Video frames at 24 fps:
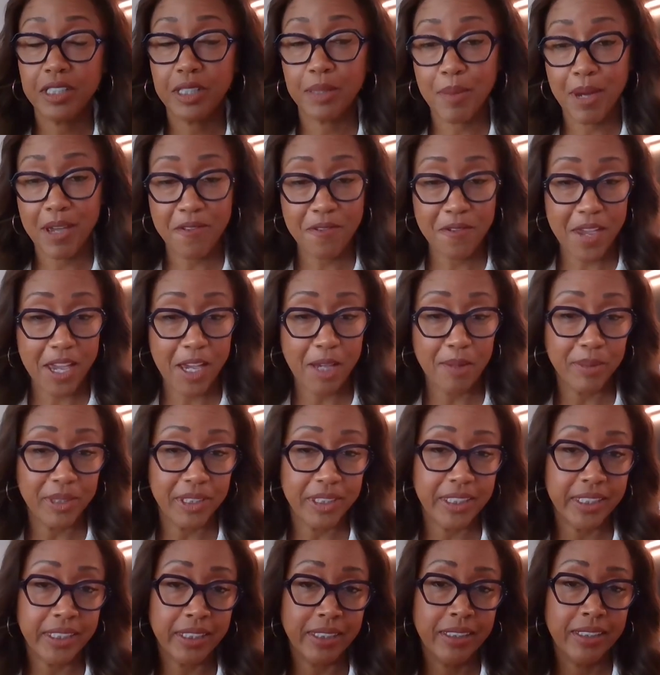to my
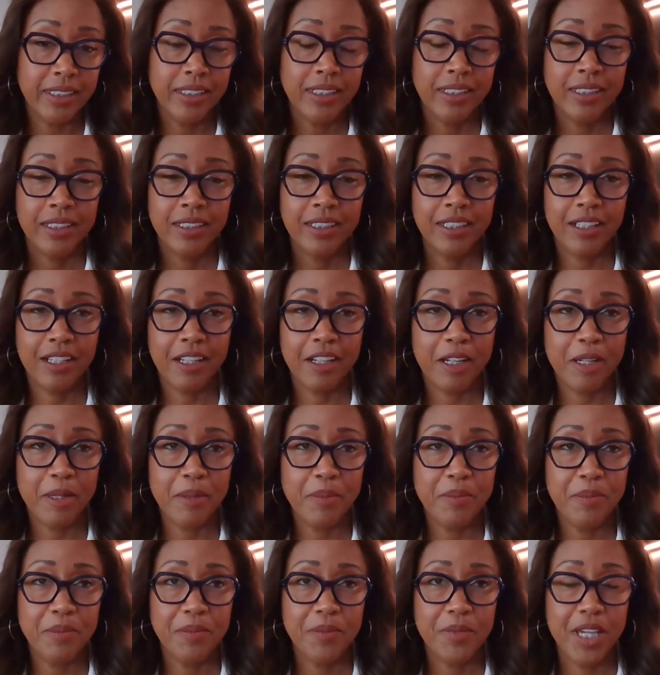family,
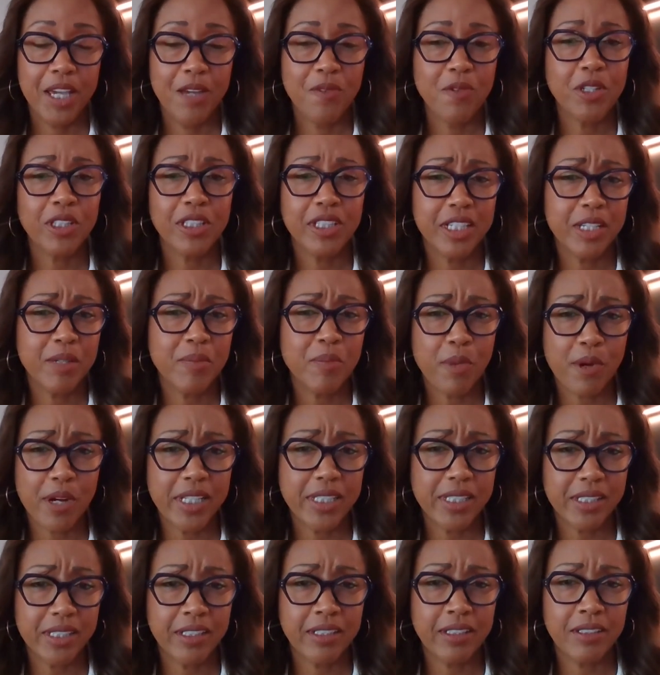and really
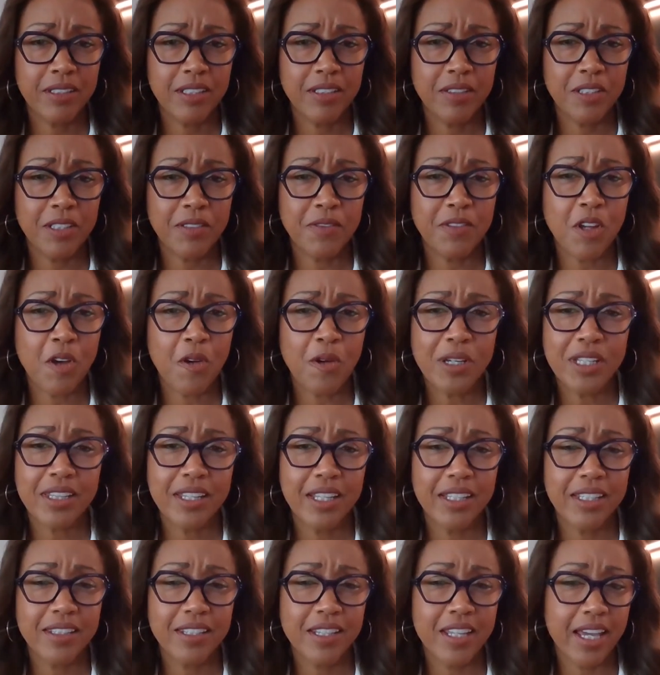embracing and knowing
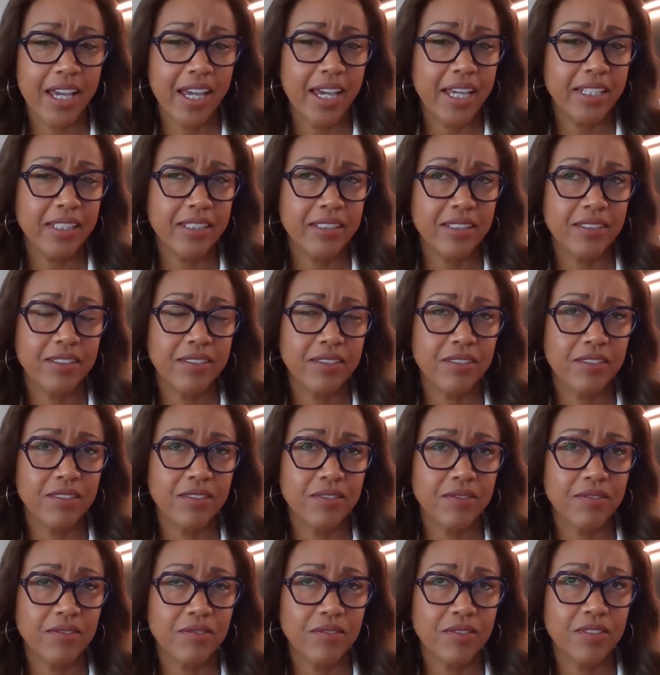that that
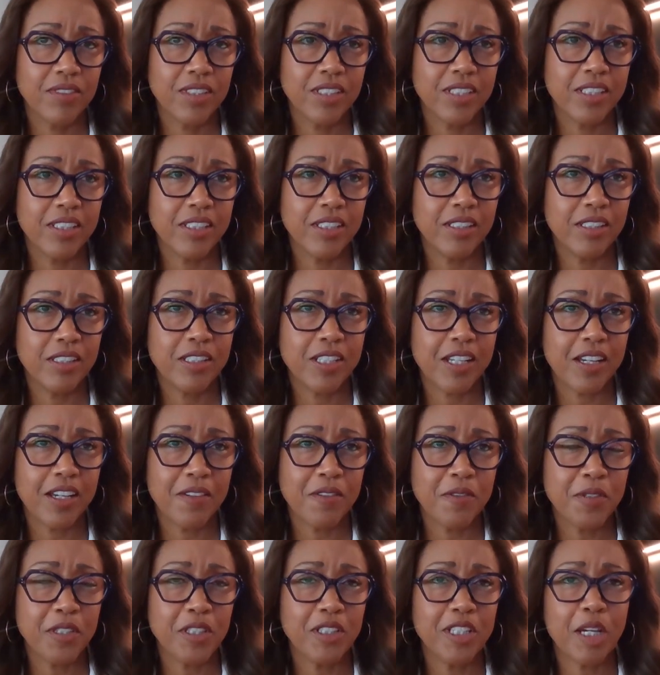is, I
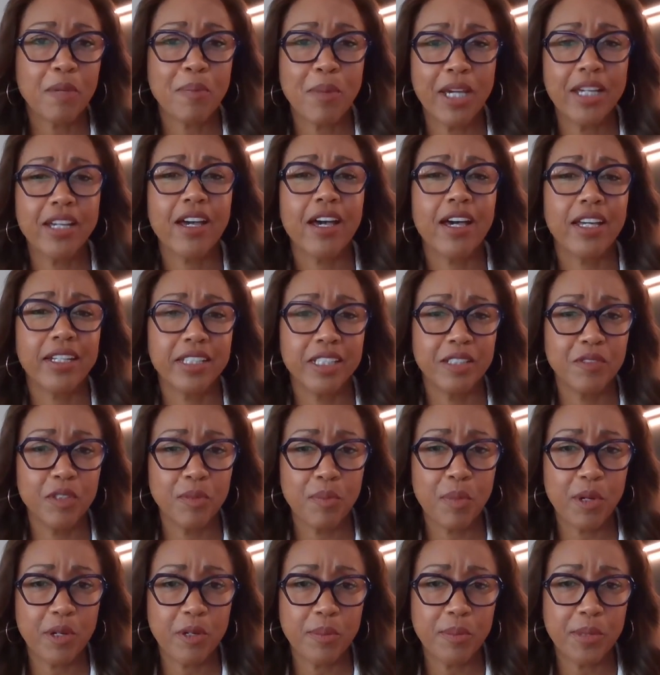feel like, my
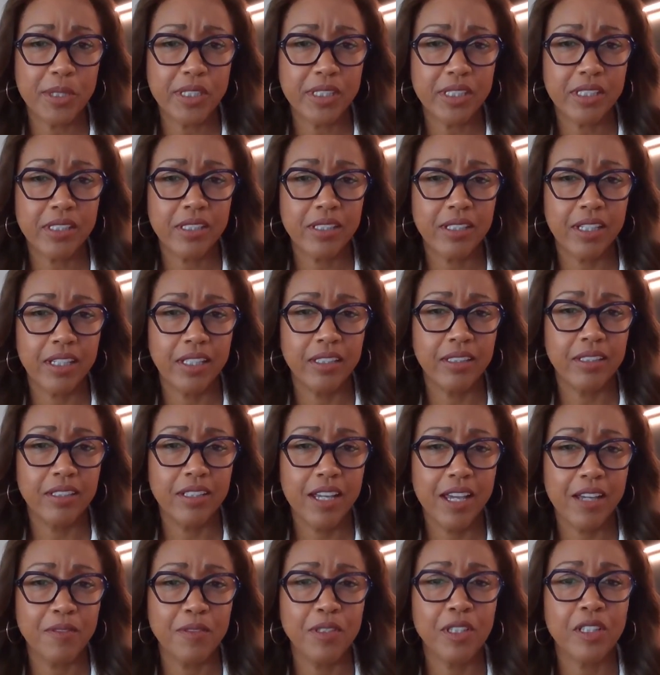God-given purpose,
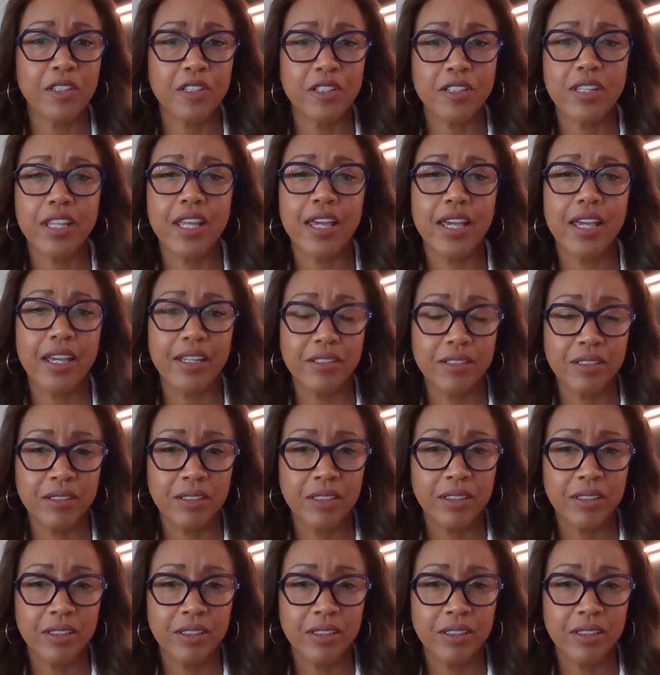and have learned that